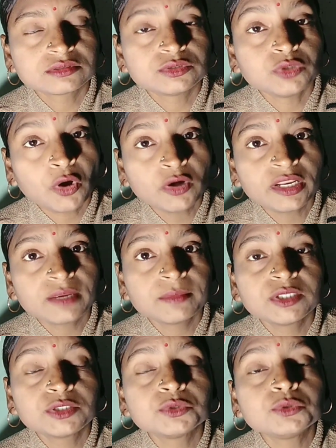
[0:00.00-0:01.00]
not
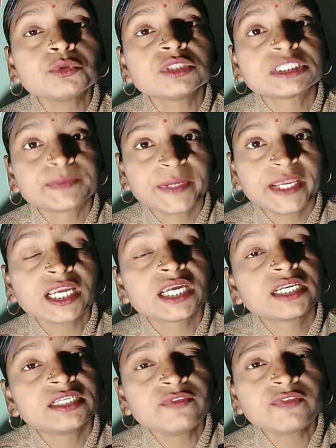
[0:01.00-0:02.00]
able to
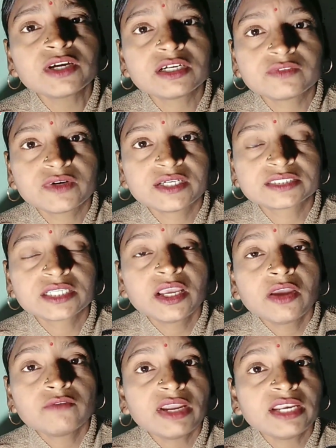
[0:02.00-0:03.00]
speak difficult words.
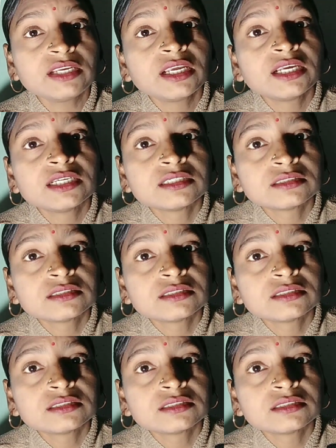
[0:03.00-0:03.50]
When